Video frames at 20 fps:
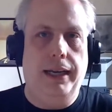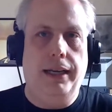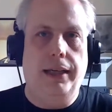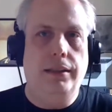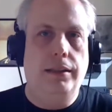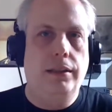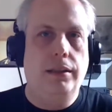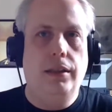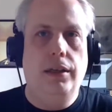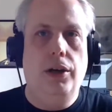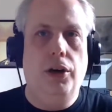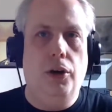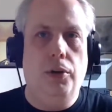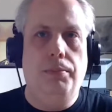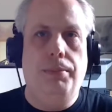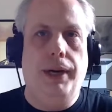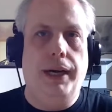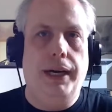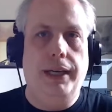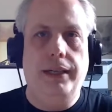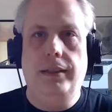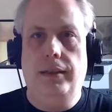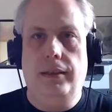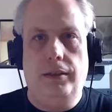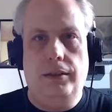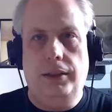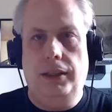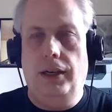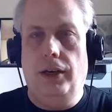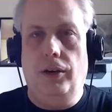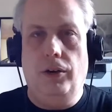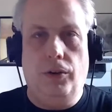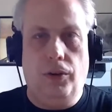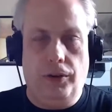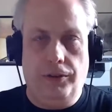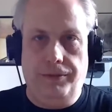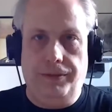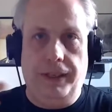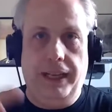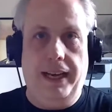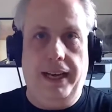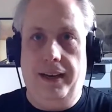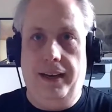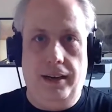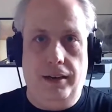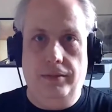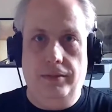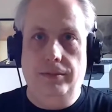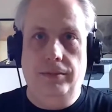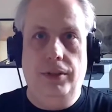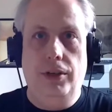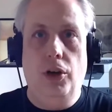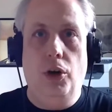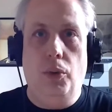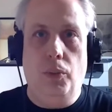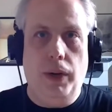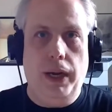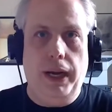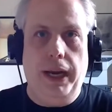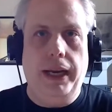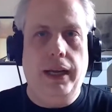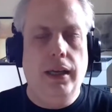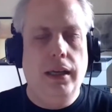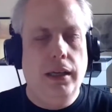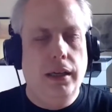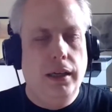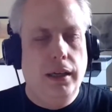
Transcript: and no but you know or flat out no way